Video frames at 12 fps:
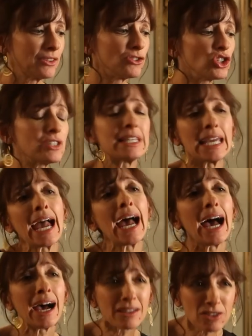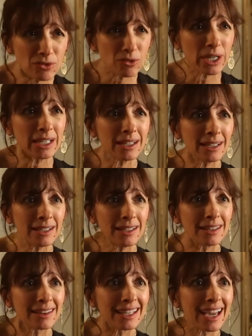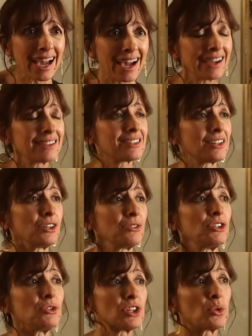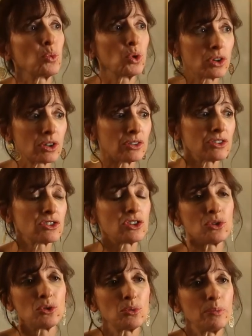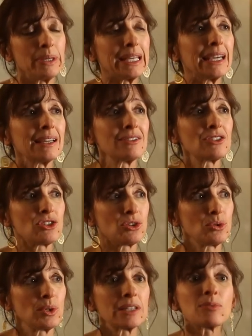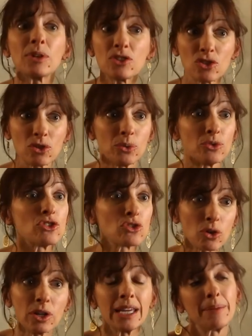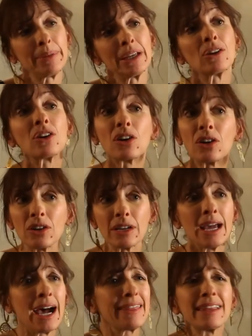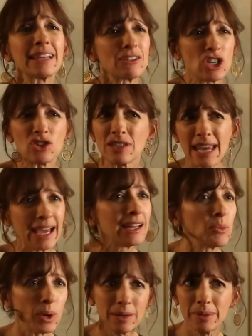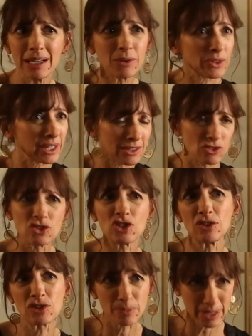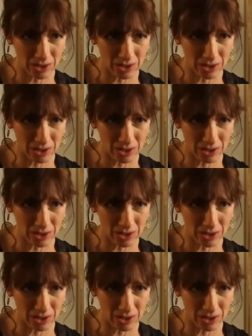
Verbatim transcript: Just the act of writing, the act of using words to begin to express your own story and be heard, I think that changes anyone. I mean, I don't think it just changes my